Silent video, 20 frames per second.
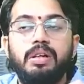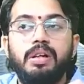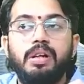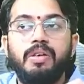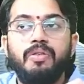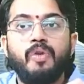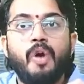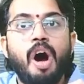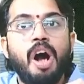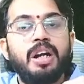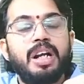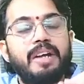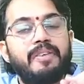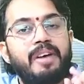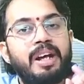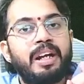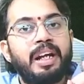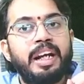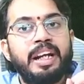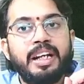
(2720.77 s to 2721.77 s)
whatever
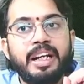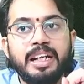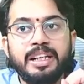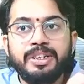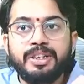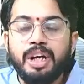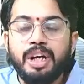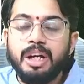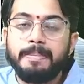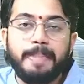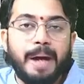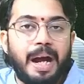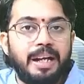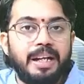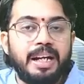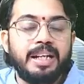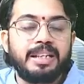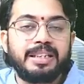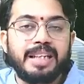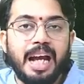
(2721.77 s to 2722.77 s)
interest on
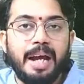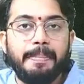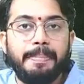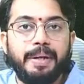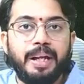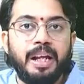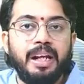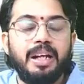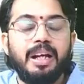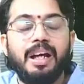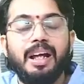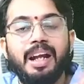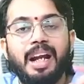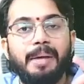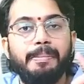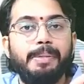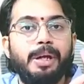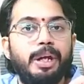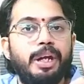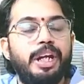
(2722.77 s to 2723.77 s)
partner's capital,
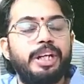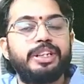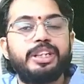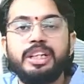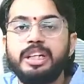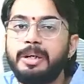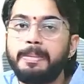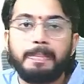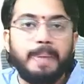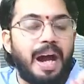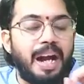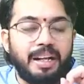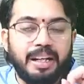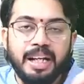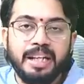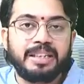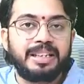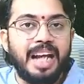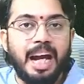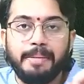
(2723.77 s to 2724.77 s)
remuneration to partner's
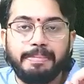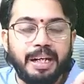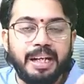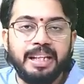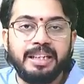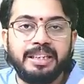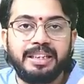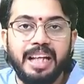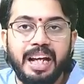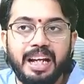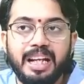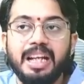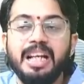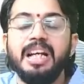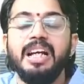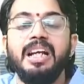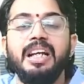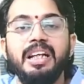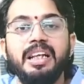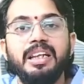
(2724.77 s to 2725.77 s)
capital is there,
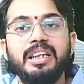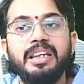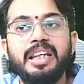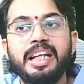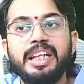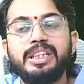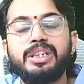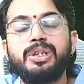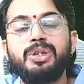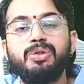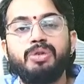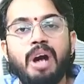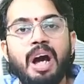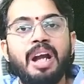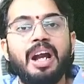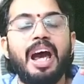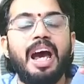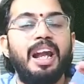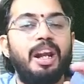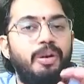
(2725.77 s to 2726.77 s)
these two are
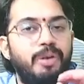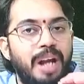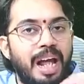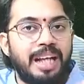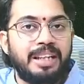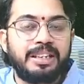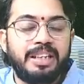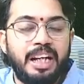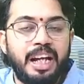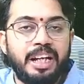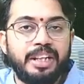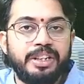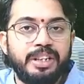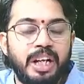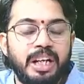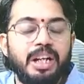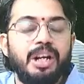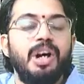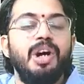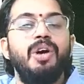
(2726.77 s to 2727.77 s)
allowed as
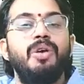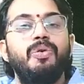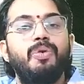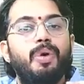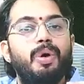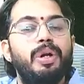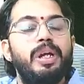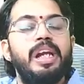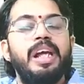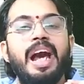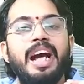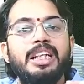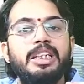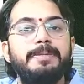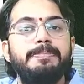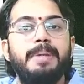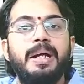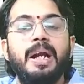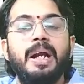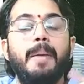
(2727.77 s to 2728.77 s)
deduction only as
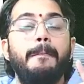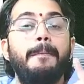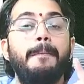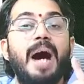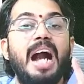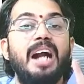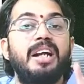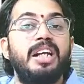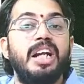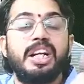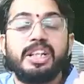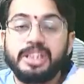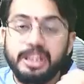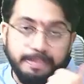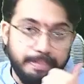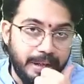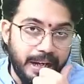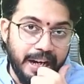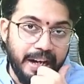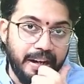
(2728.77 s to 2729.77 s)
per partnership
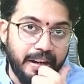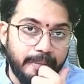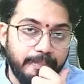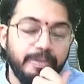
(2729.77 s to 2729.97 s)
deed.